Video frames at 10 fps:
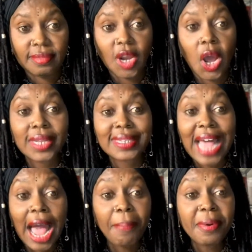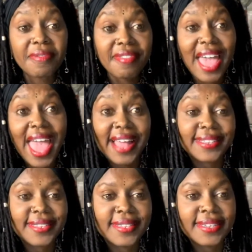Now, on top of
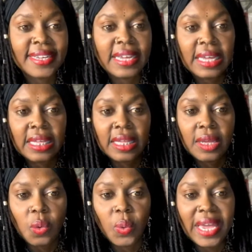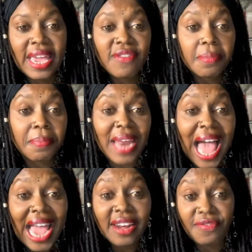that, we even
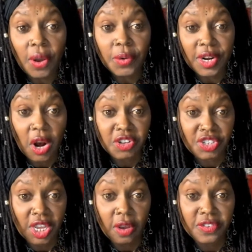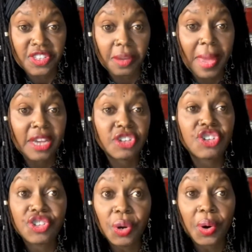blindfolded ourselves to make
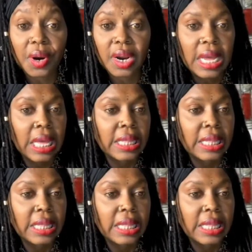sure